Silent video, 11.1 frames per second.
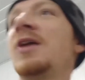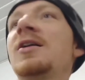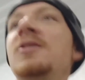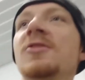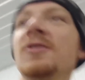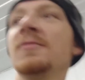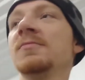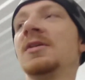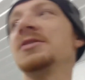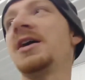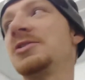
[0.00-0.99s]
is I just went
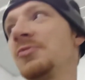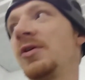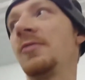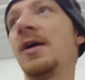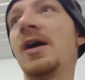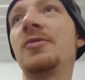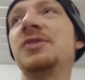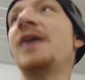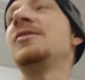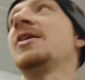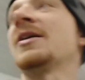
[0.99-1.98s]
around, because I had to kick the
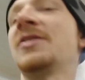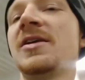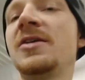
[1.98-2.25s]
heater on.